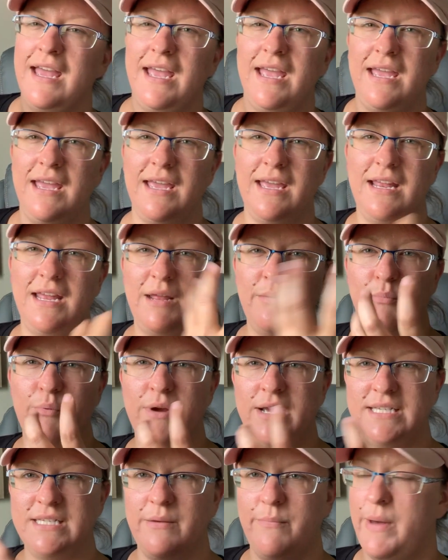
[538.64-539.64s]
it
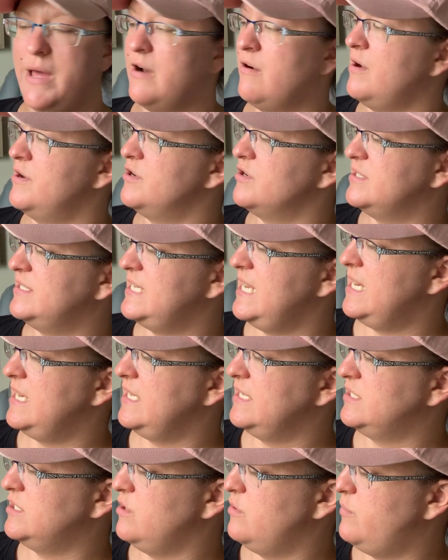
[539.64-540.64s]
brings a better
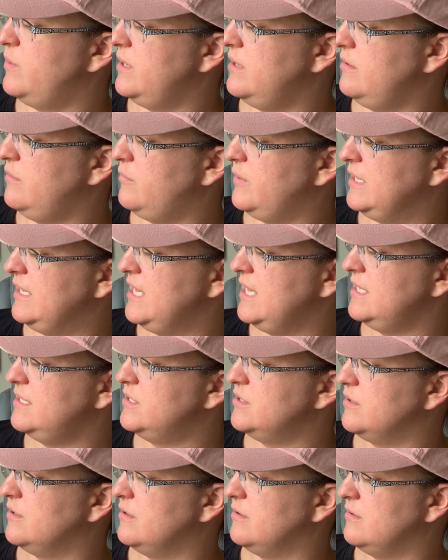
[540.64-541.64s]
understanding. So when
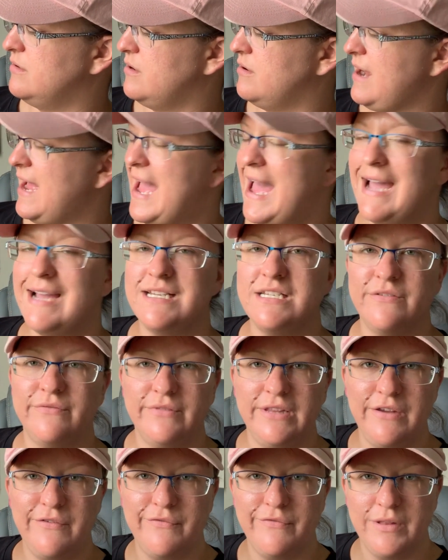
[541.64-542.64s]
kids are
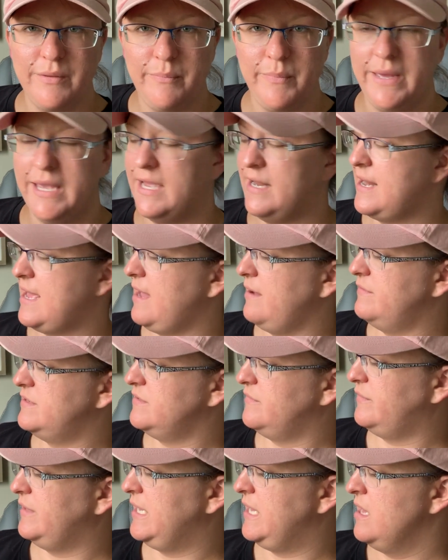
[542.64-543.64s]
actively flipping and
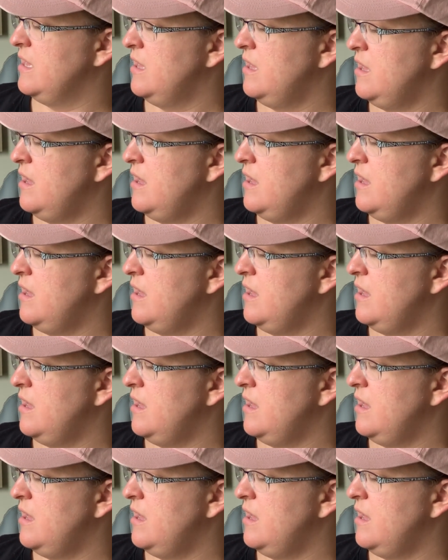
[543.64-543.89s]
actively